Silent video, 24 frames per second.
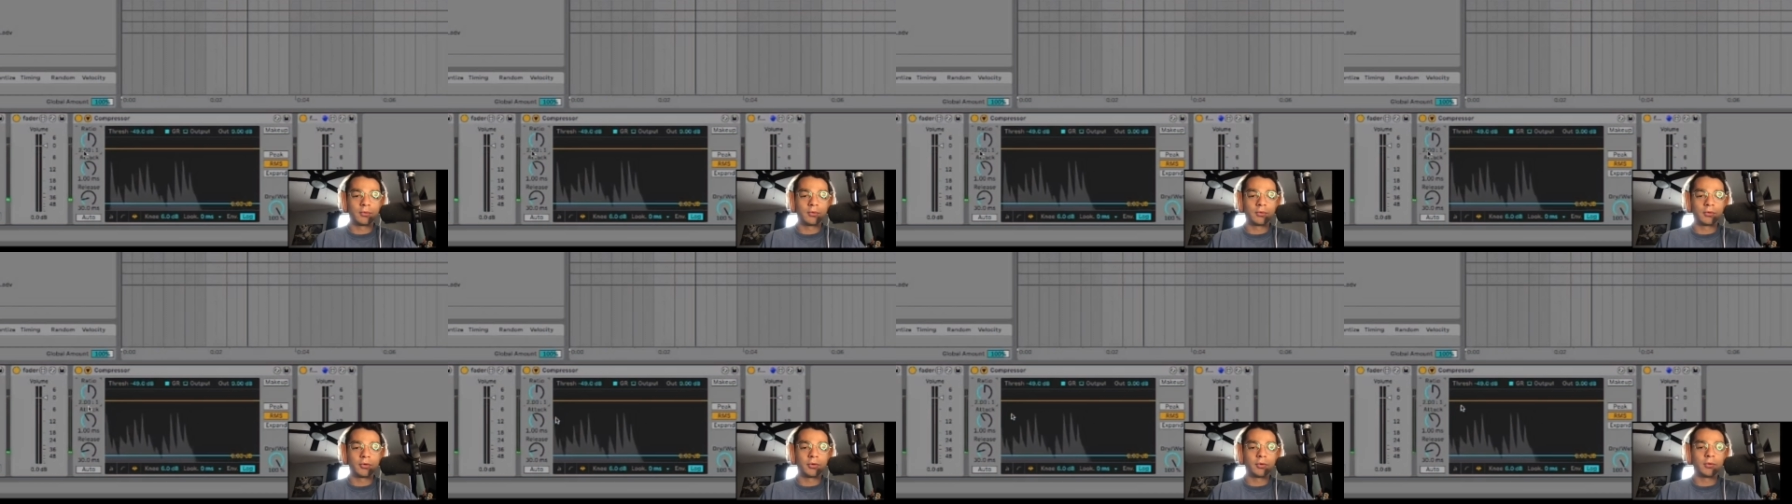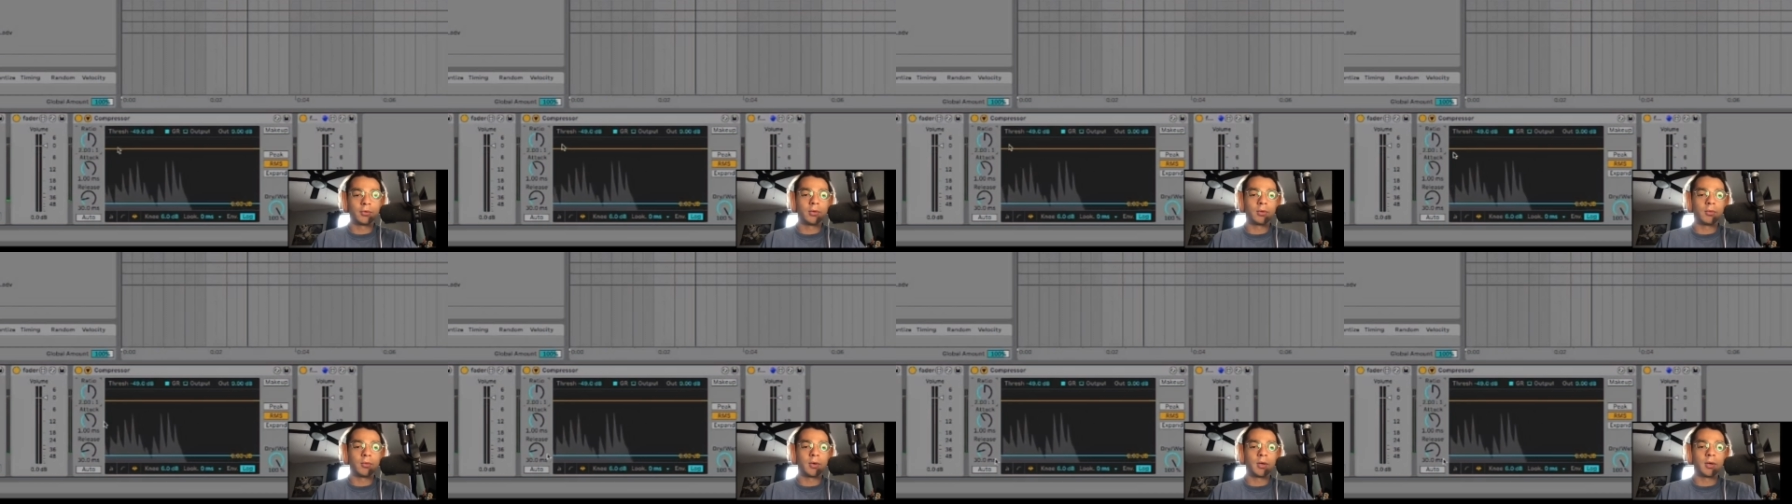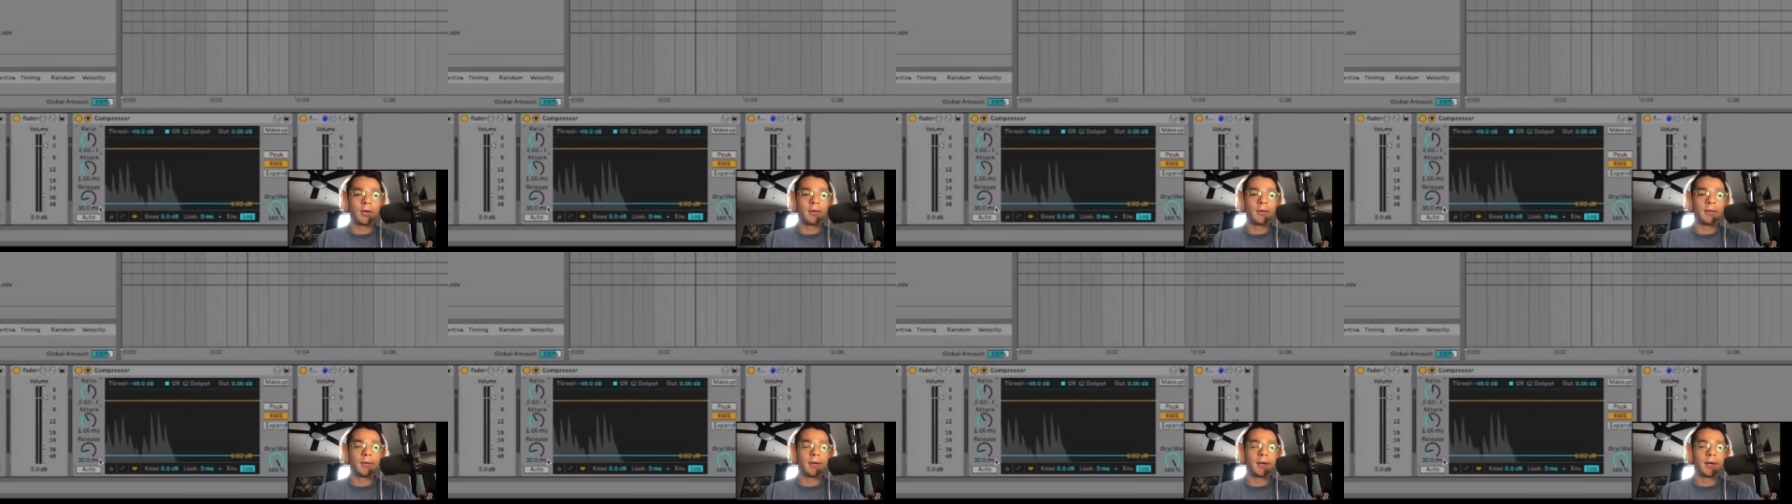
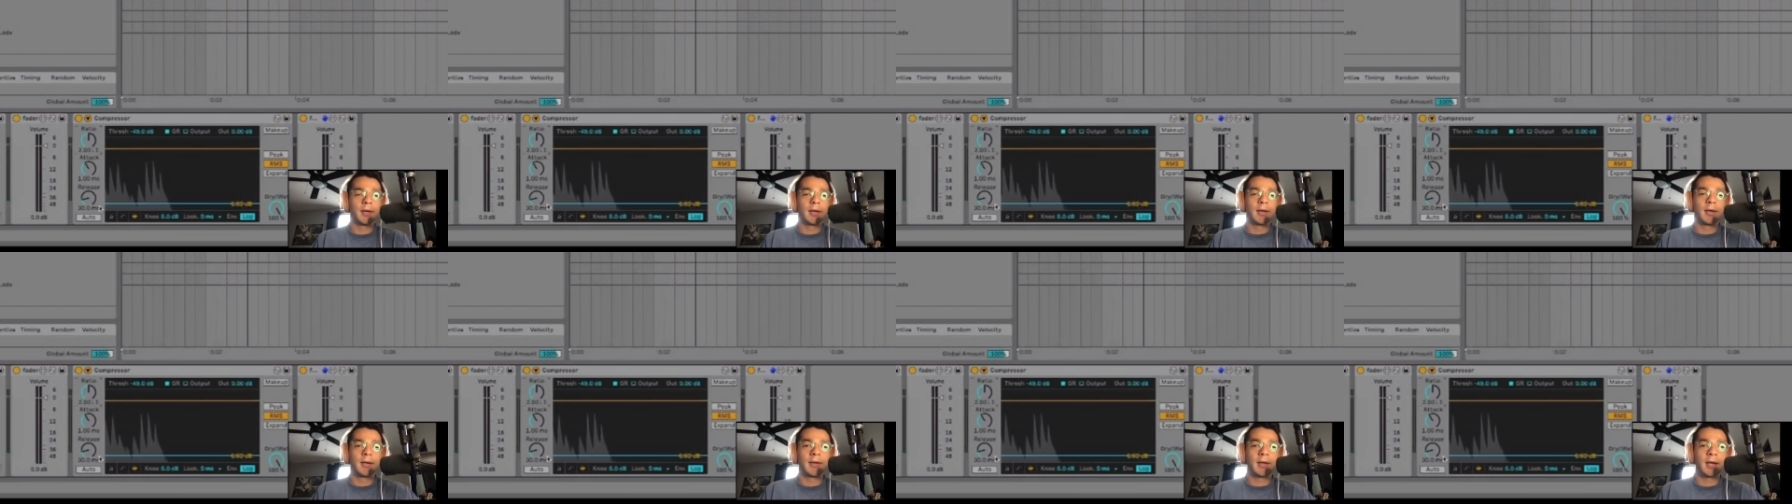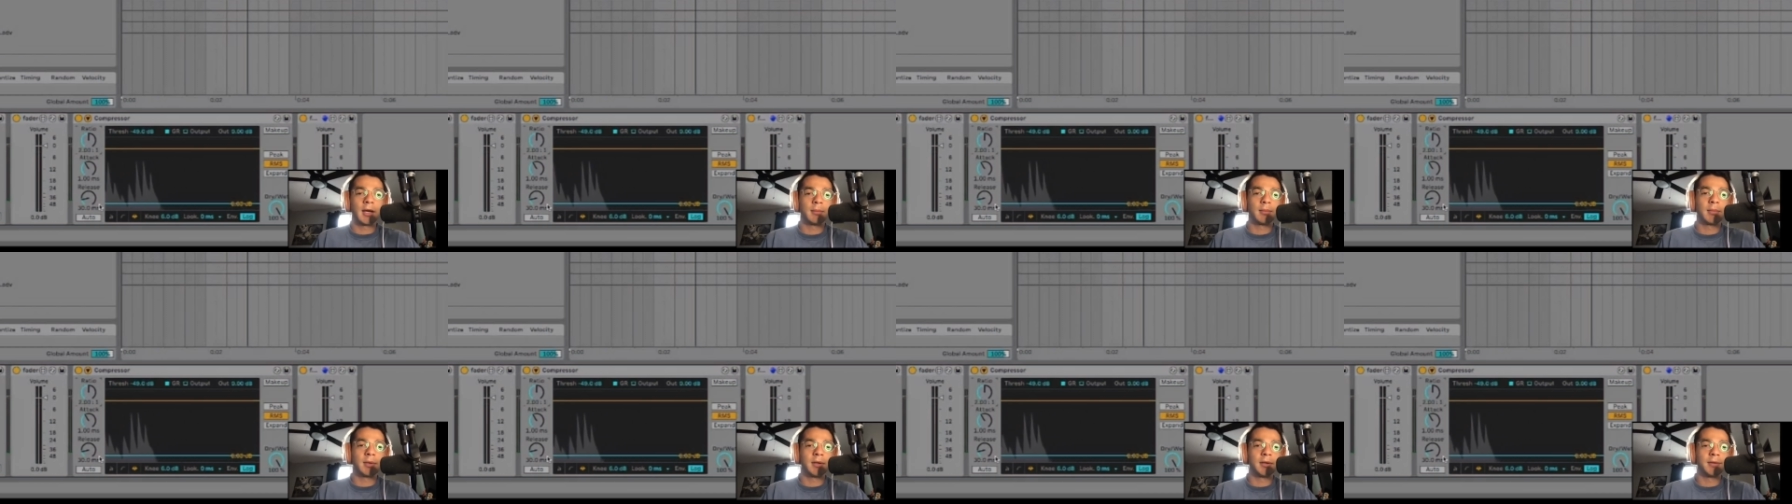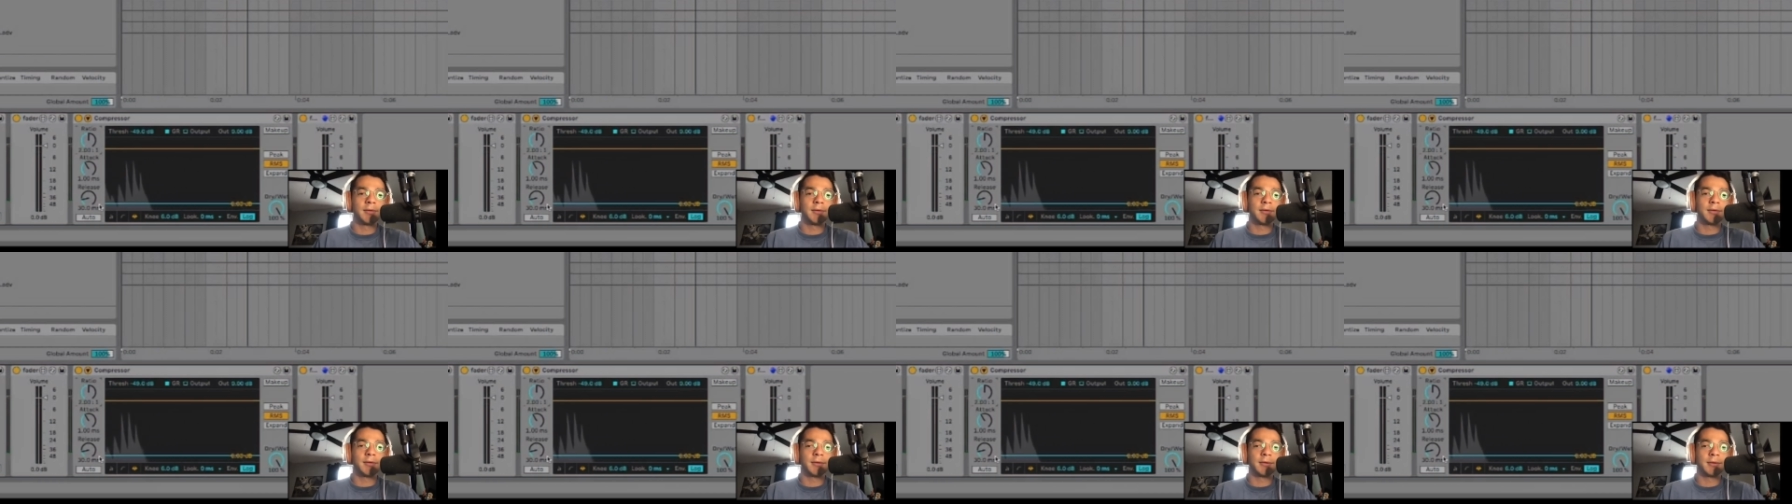2:1, that
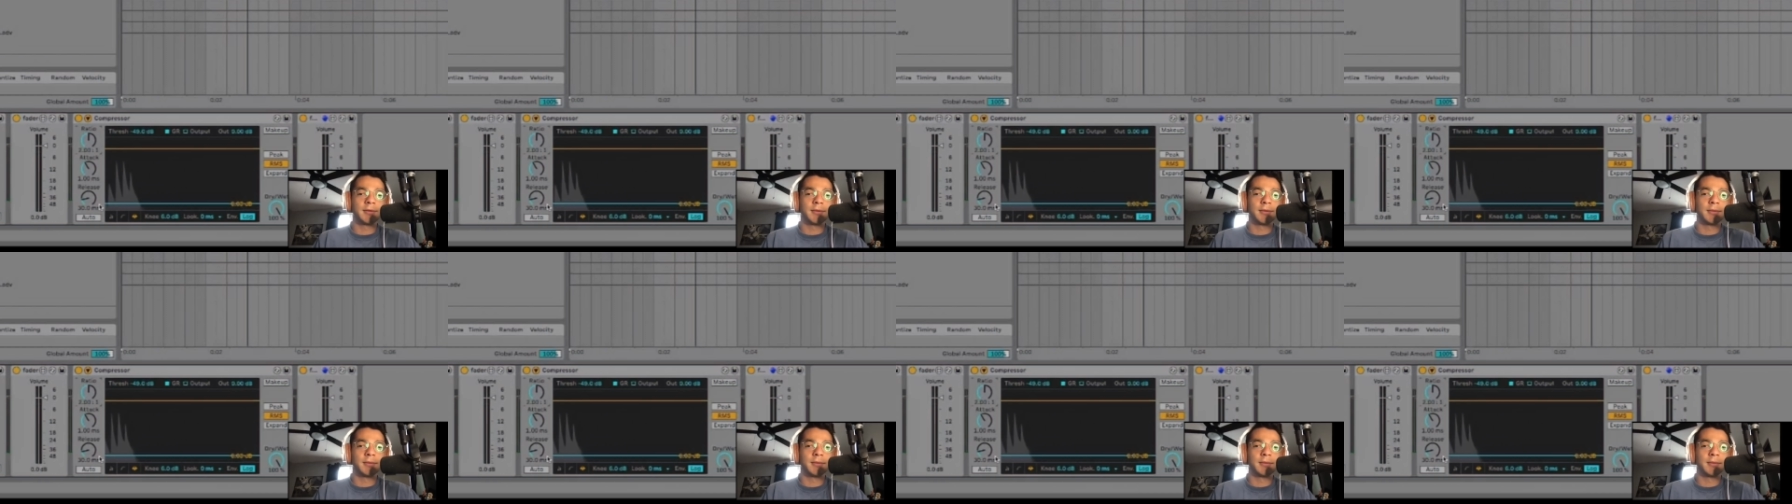means,